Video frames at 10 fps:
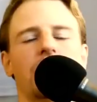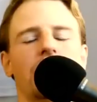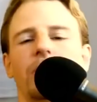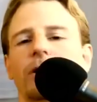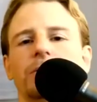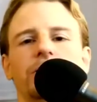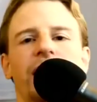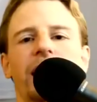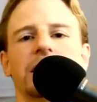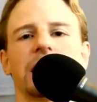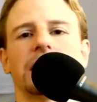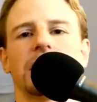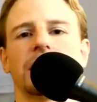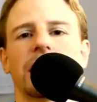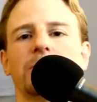all fat and,
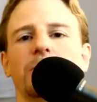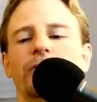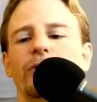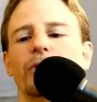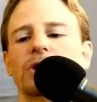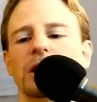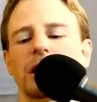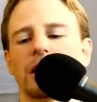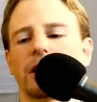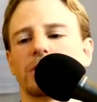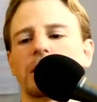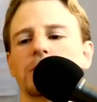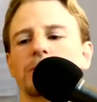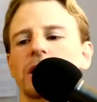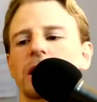and animal foods, and the other
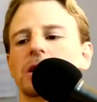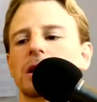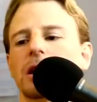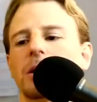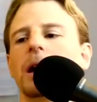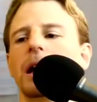20% uh,